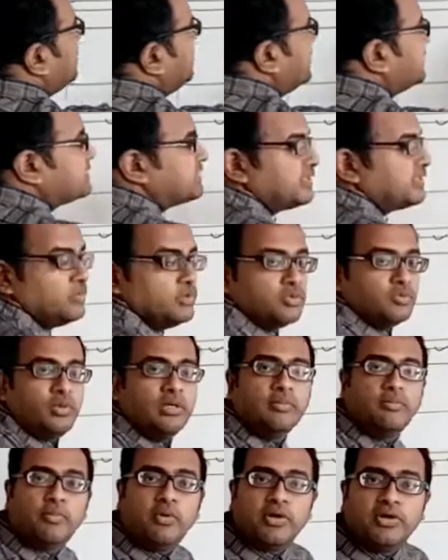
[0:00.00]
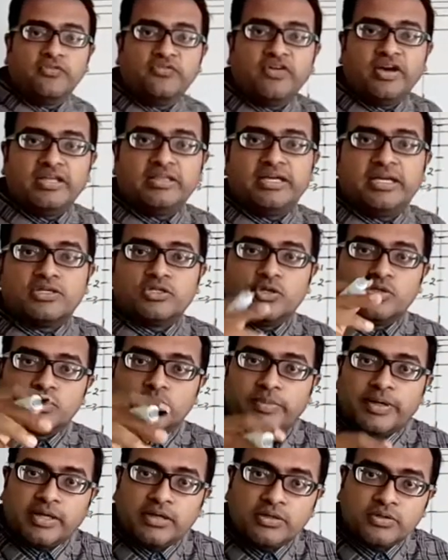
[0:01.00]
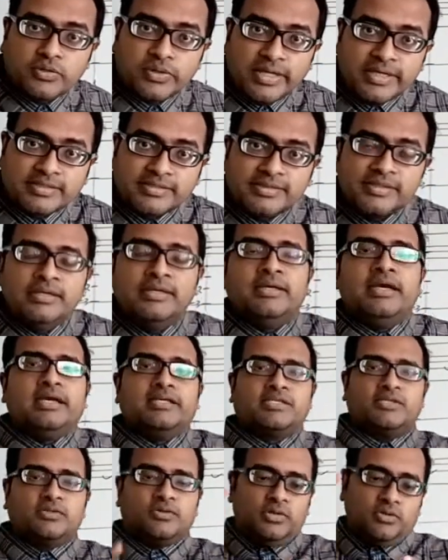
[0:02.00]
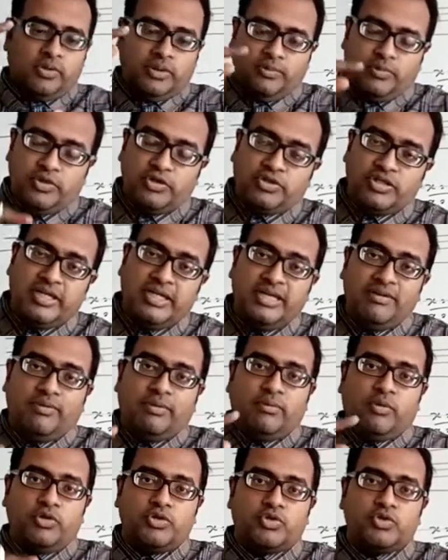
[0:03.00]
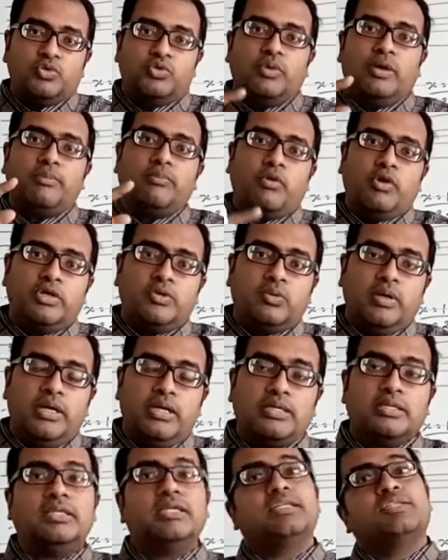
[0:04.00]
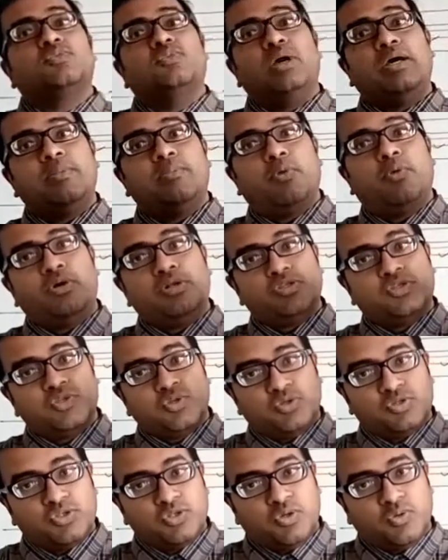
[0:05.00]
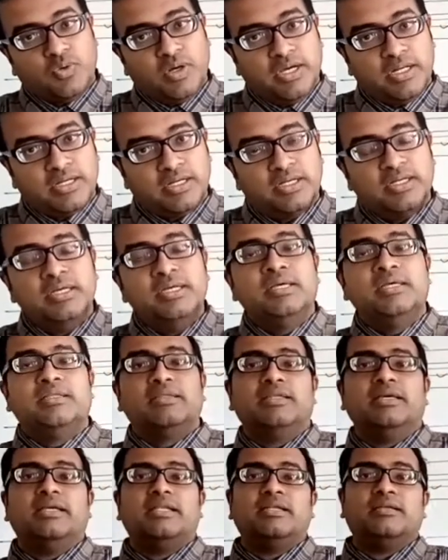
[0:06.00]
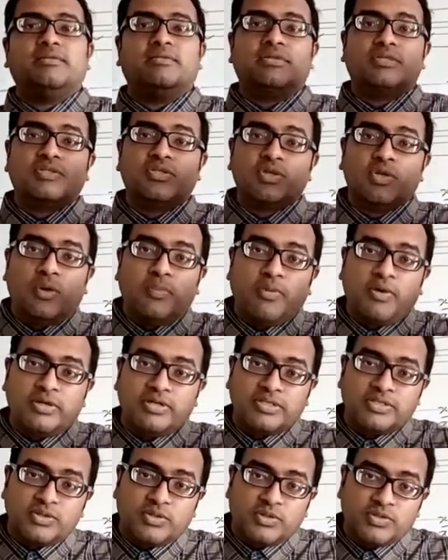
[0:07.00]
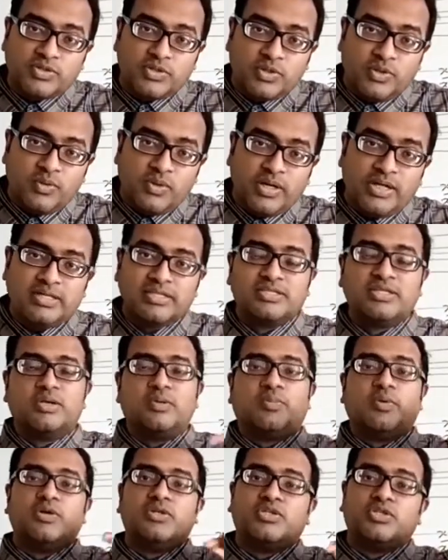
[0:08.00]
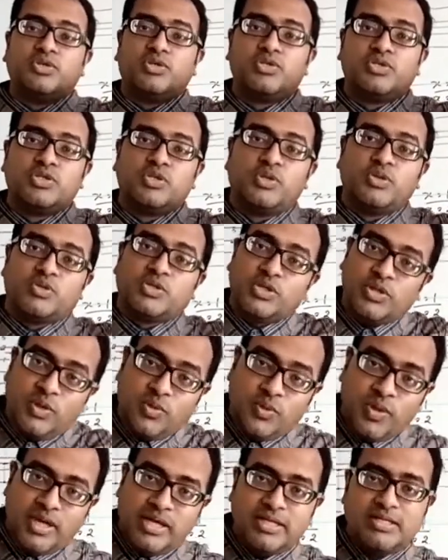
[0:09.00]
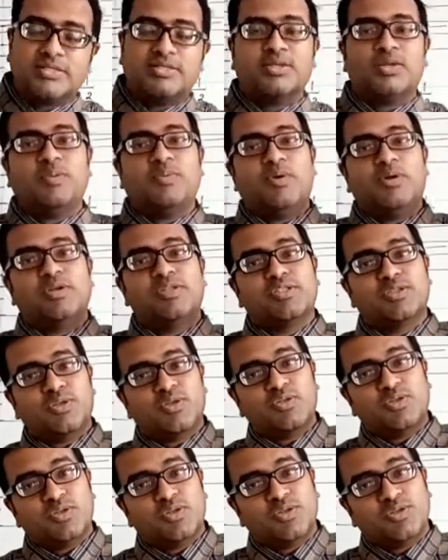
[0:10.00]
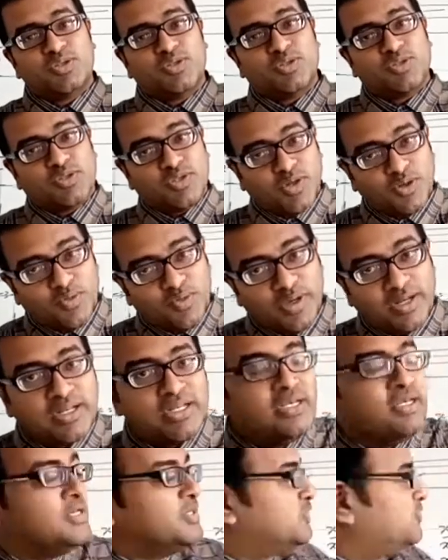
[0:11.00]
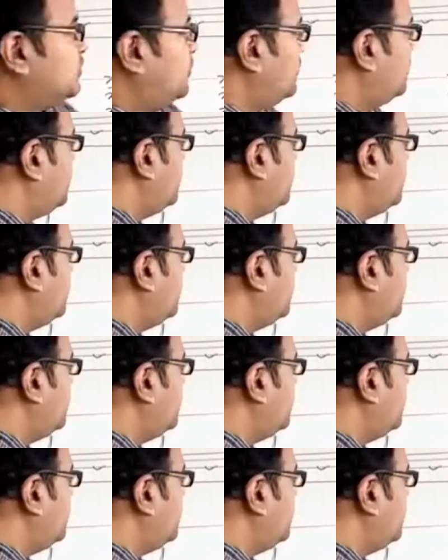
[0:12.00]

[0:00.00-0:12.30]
x equal to 1.5, that is also parallel to x. X equal to 1.3, 1.2, 1.1, there is 1.001, then 0.001, 0.0001, 0.00001. So